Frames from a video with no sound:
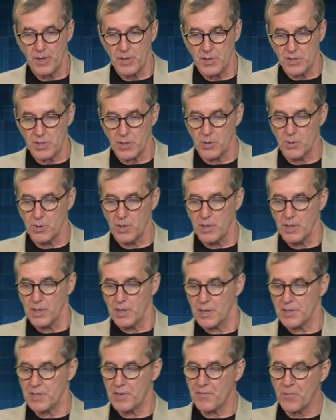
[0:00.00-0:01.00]
So
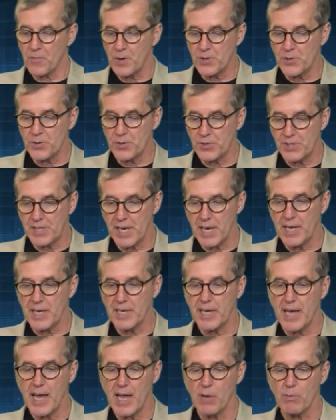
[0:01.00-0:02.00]
a differential
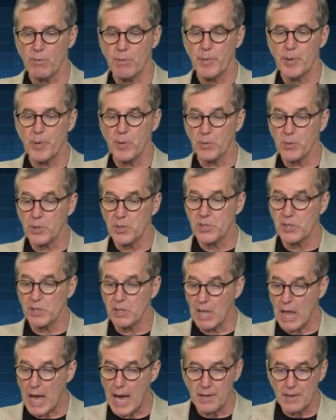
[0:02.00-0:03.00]
scanning calorimeter looks a
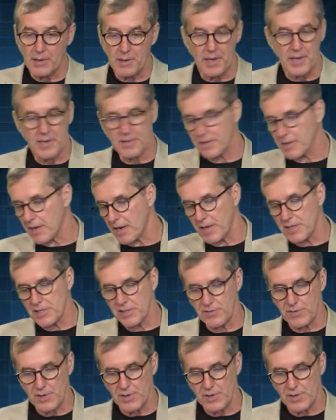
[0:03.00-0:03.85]
lot like the kinds